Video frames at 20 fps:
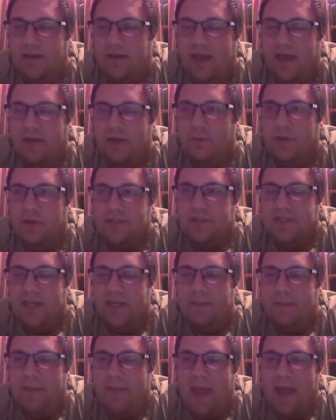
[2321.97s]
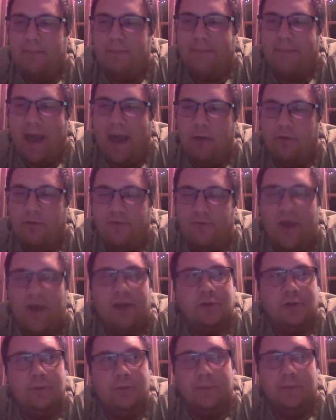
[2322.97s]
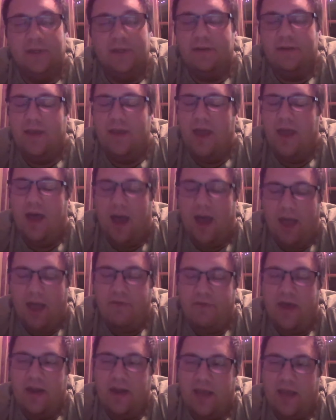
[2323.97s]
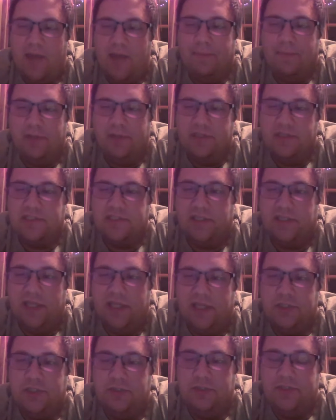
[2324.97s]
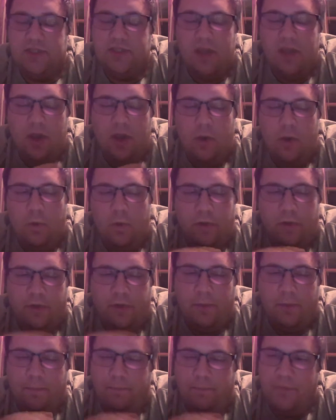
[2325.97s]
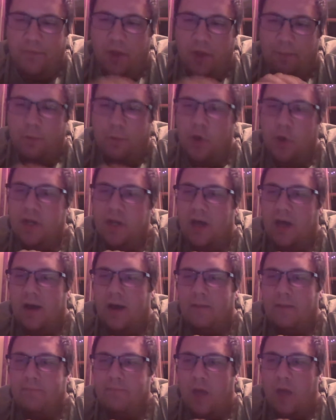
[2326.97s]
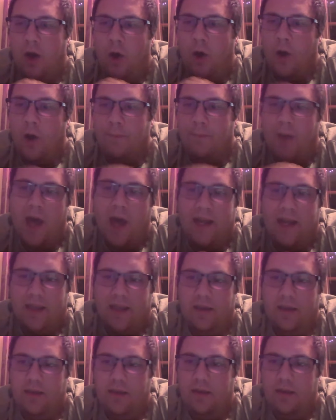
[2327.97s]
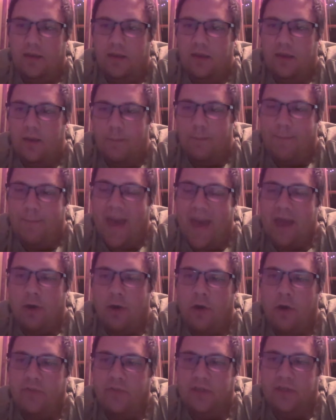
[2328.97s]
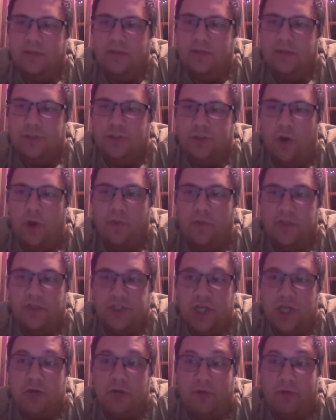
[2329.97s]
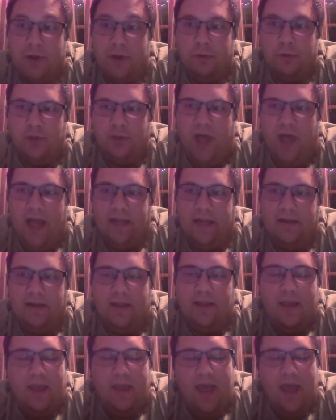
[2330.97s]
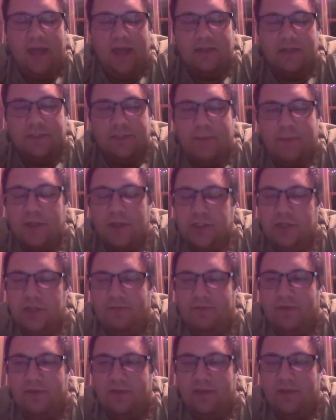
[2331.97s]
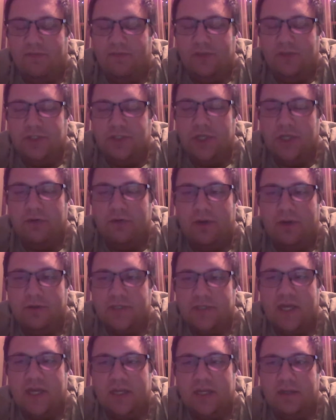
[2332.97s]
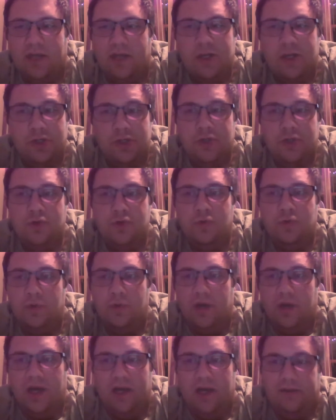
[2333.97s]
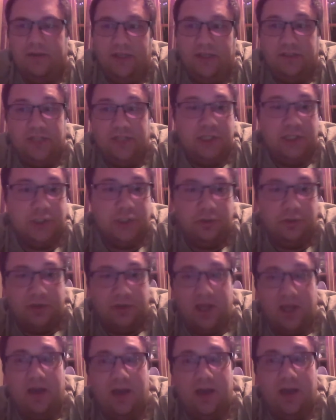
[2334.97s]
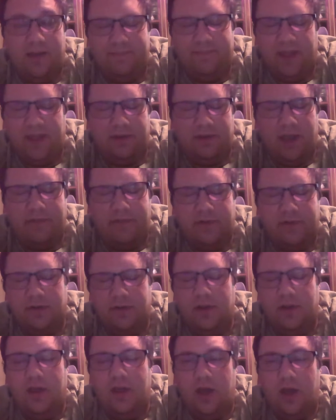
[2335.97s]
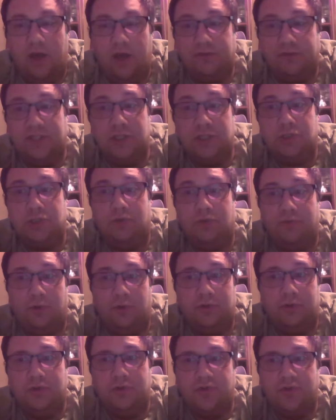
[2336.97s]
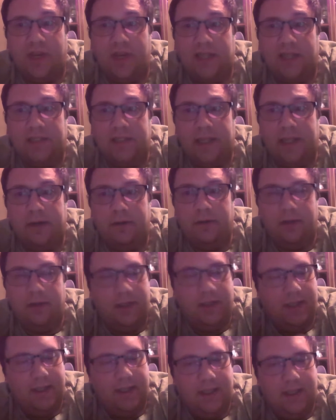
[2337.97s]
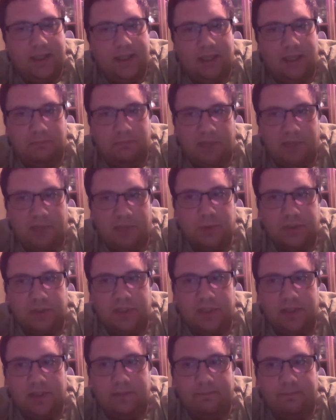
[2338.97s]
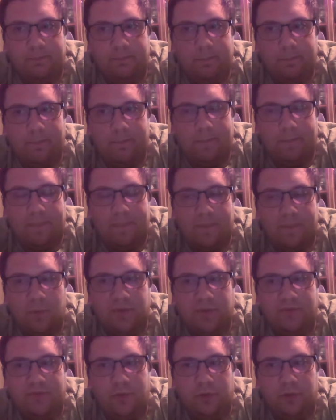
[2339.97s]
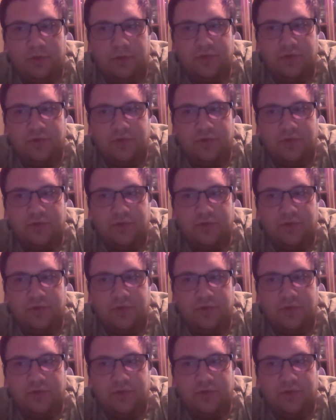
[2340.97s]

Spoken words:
don't want to say a bad power factor, but I've had a couple installations where they'll put a harmonic back on the generator line, and especially if the generator's got a new like digital not governor, a digital voltage regulator, can mess with the voltage